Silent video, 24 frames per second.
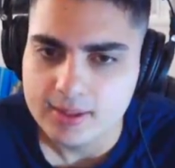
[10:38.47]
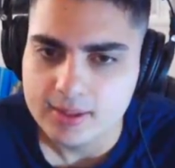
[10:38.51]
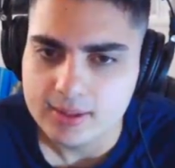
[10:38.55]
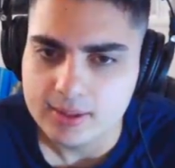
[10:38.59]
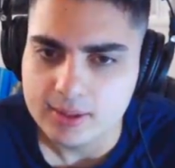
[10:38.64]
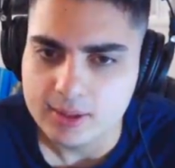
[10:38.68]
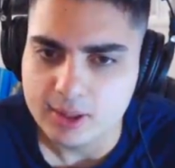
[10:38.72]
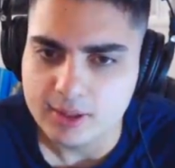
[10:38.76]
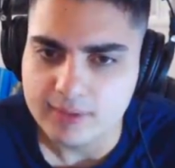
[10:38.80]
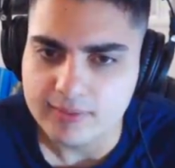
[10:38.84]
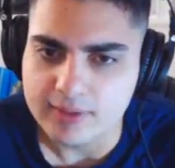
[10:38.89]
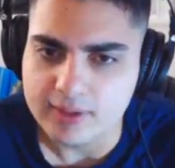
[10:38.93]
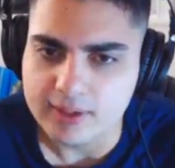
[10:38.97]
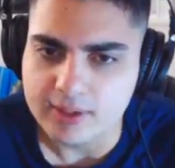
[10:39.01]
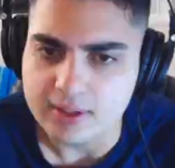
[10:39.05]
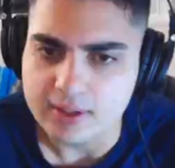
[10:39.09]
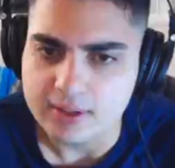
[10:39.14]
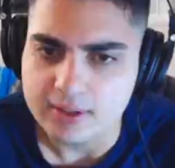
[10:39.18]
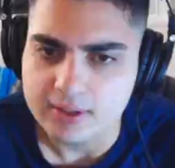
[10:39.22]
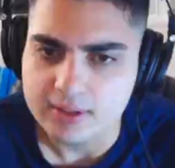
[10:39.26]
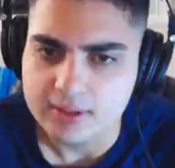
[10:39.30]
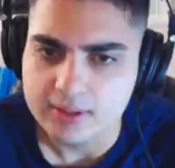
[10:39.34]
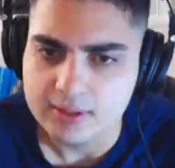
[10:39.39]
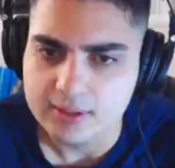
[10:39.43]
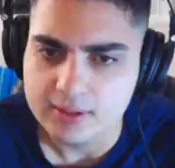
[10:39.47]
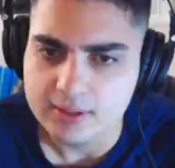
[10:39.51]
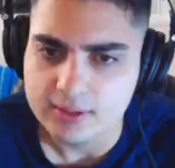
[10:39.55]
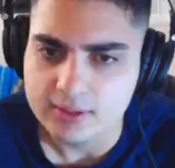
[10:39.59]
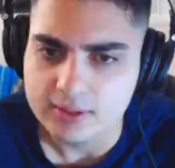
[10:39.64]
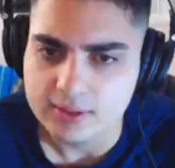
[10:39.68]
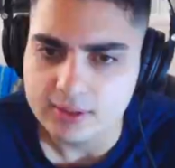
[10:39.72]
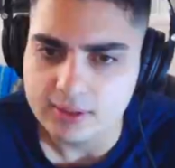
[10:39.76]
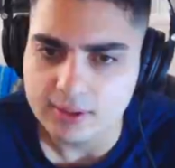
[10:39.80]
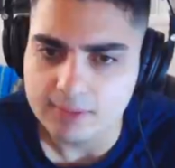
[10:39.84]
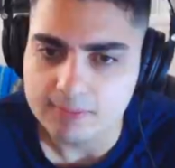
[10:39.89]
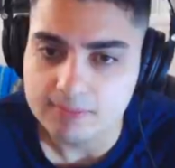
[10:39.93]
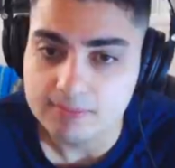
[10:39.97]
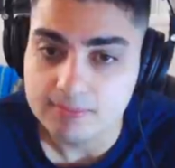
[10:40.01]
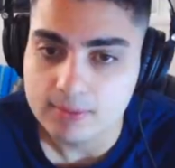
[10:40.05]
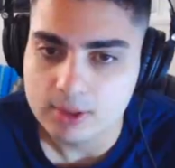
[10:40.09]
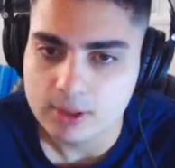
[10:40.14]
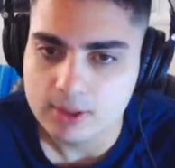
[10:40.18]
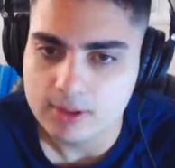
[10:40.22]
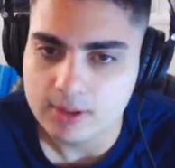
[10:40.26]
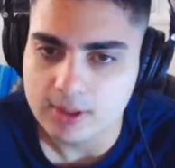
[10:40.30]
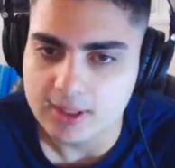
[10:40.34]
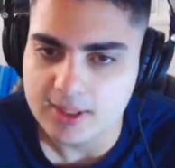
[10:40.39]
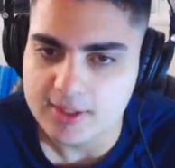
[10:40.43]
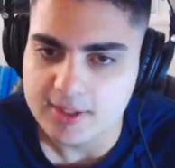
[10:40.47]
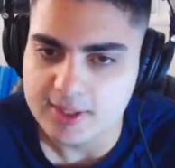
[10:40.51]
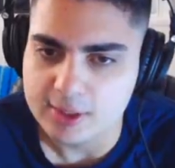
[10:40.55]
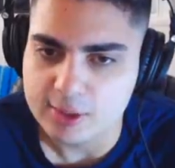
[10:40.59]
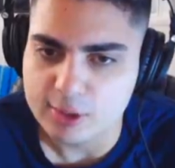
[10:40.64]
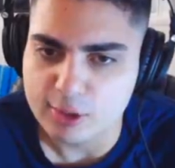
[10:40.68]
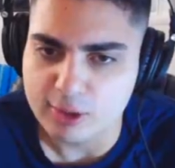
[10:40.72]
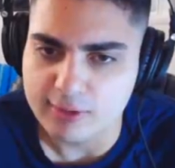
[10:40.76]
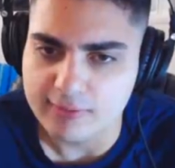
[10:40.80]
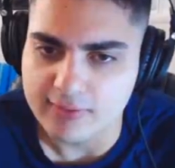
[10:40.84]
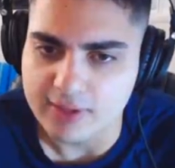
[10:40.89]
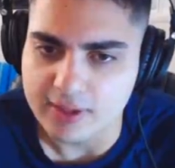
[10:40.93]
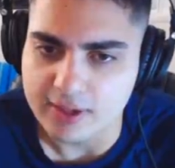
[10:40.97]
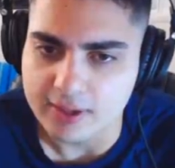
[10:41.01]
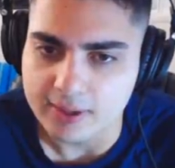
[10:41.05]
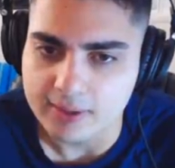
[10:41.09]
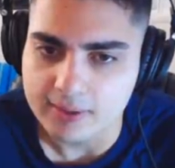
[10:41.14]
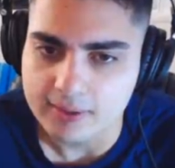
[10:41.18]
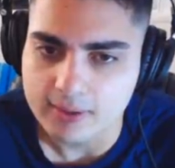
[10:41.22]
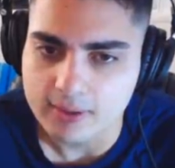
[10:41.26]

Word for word: Go over there. Go. I said go over there.